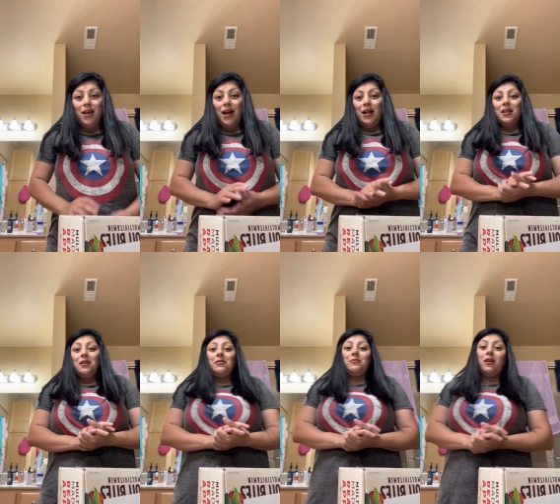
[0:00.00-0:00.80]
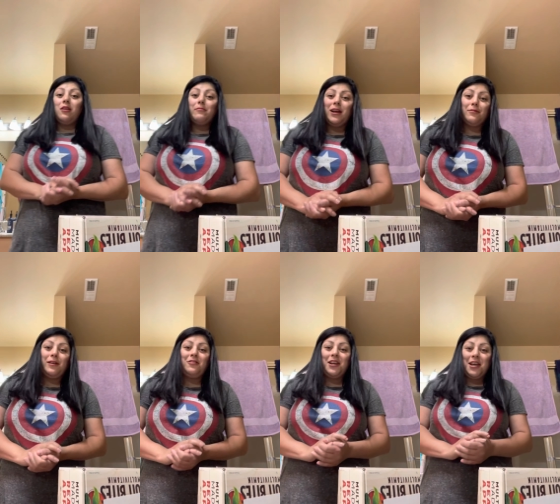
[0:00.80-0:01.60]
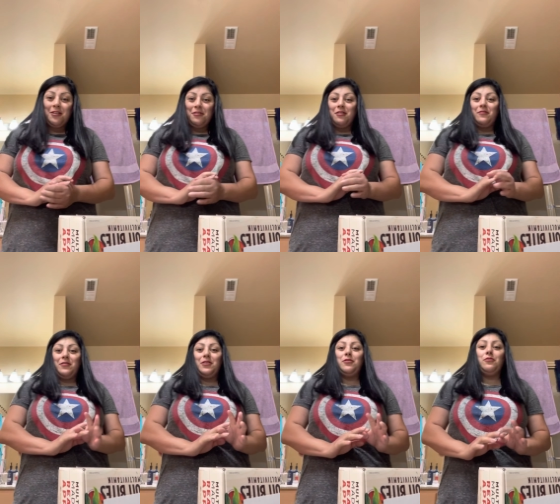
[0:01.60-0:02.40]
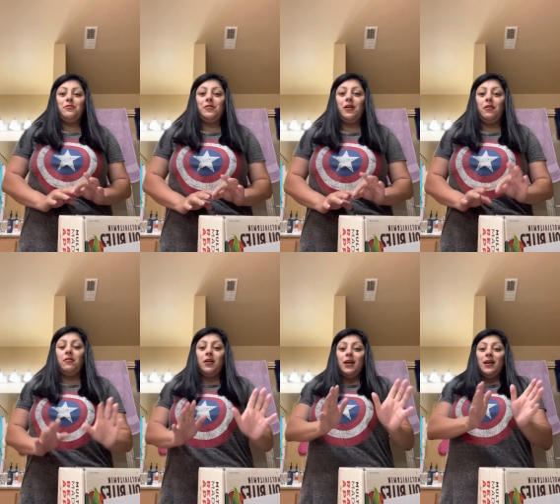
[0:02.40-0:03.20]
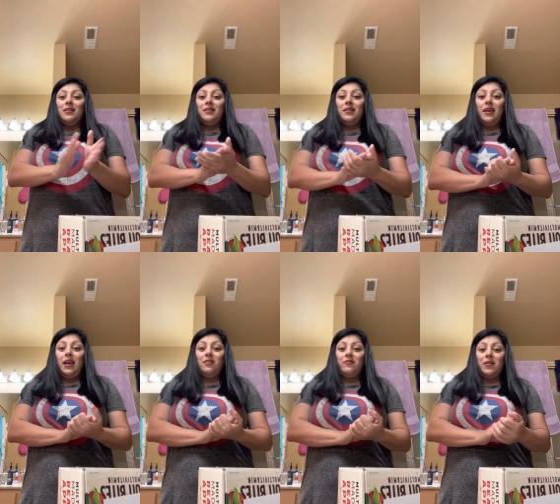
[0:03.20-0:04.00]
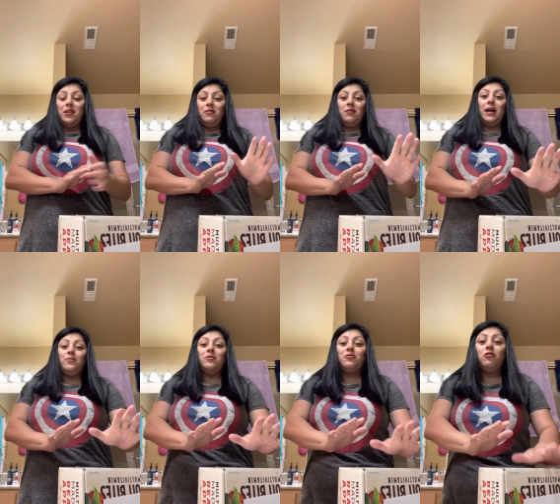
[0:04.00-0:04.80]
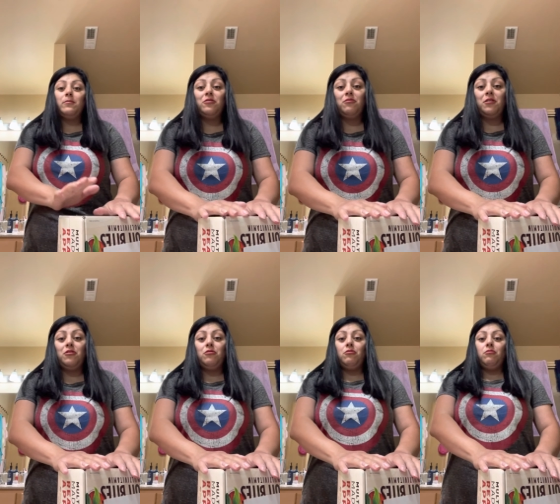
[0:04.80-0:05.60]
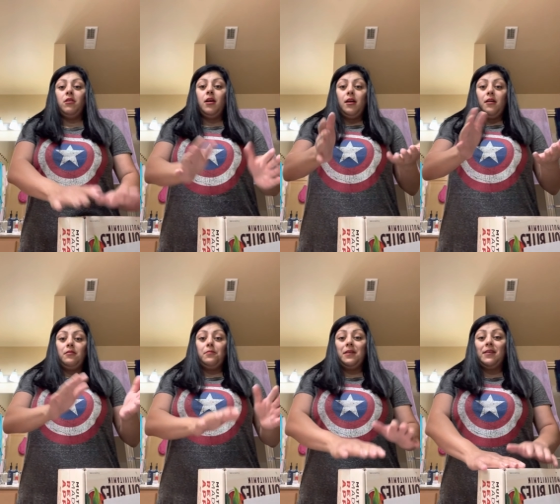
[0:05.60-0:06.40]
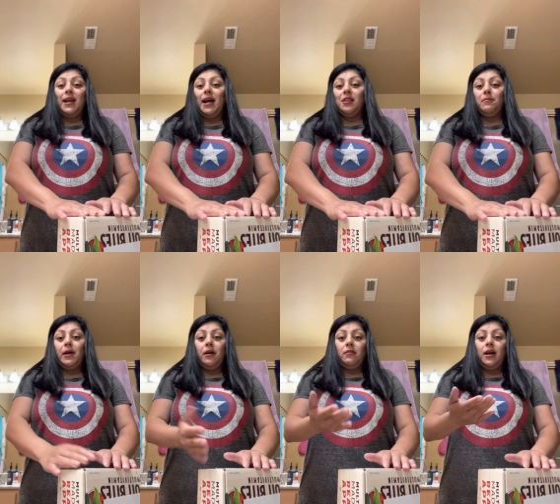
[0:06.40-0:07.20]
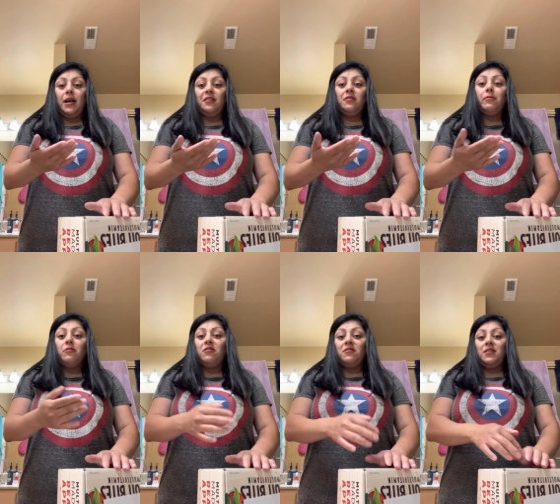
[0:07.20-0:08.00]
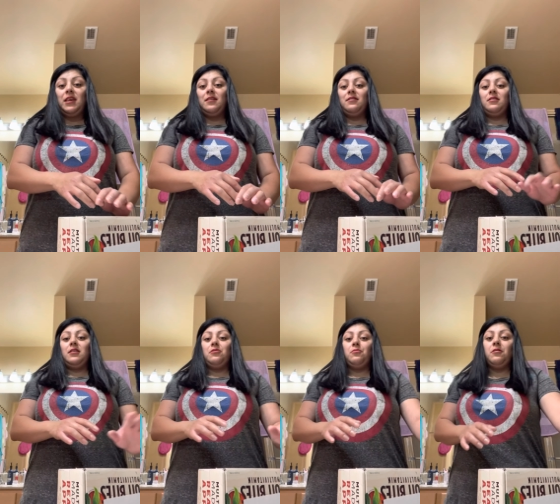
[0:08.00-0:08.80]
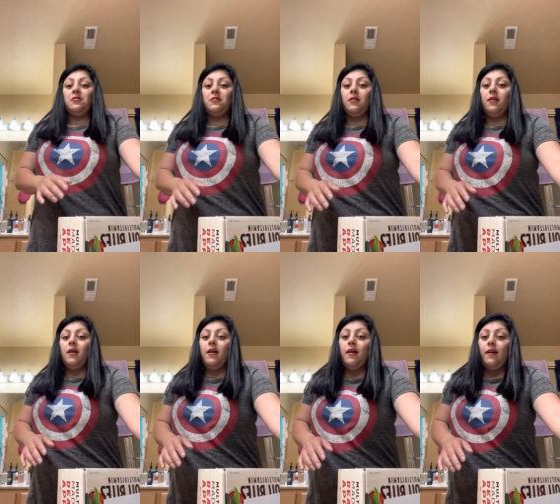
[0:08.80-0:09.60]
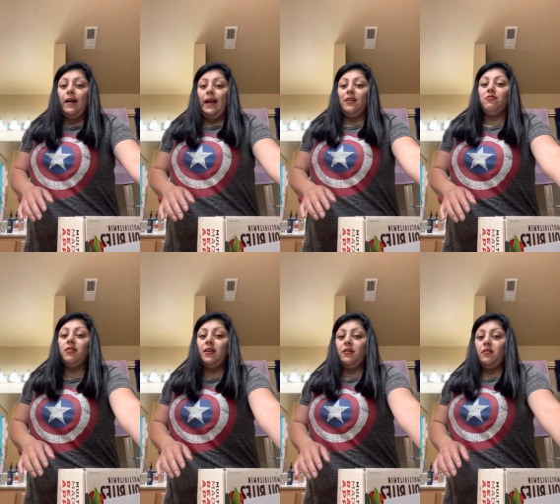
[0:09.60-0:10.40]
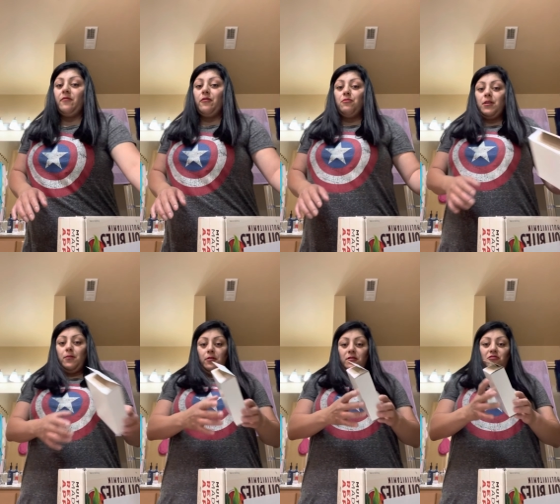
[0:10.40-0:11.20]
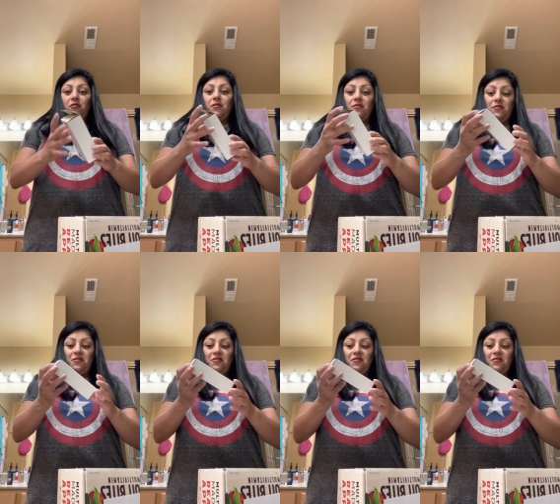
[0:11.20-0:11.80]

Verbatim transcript: Hello and welcome back to my channel or if you're new. So today's video I'm just going to be showing you some things I got in the mail. I didn't purchase these. This was actually the first one I'm going to show you is just a